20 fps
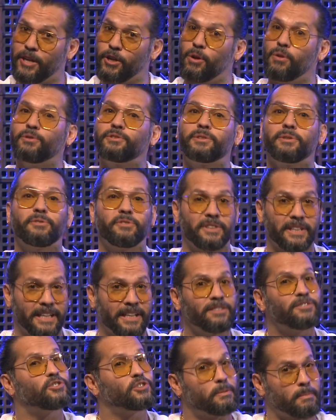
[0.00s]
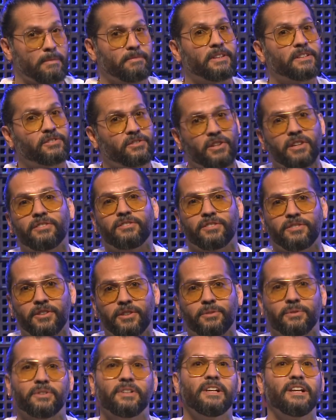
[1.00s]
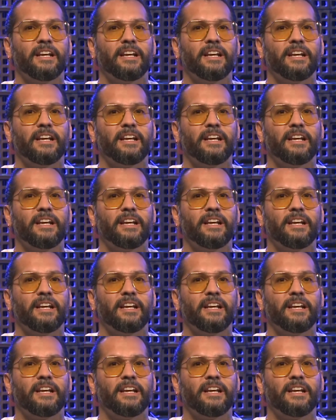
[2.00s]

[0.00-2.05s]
also did some of the stunts too.